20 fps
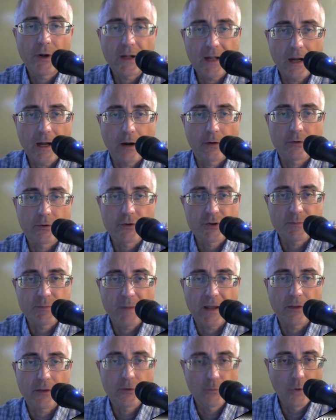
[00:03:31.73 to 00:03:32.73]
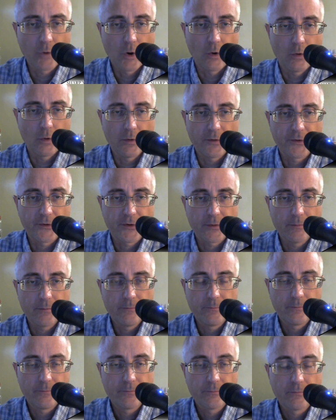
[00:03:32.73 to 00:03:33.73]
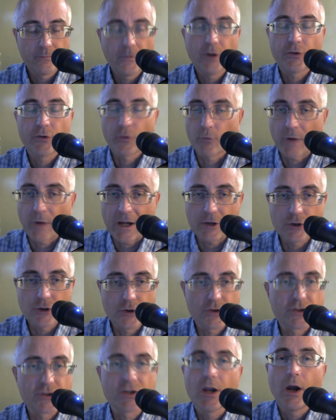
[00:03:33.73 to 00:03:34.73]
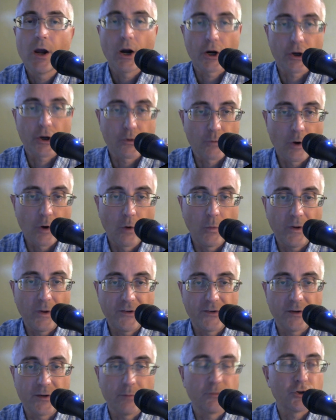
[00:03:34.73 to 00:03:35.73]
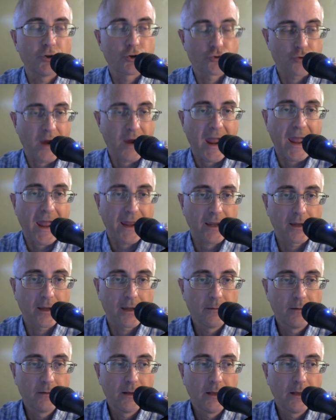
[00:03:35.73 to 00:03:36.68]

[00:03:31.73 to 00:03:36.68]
characters make the rolls. So Rangers are going to roll wisdom to track.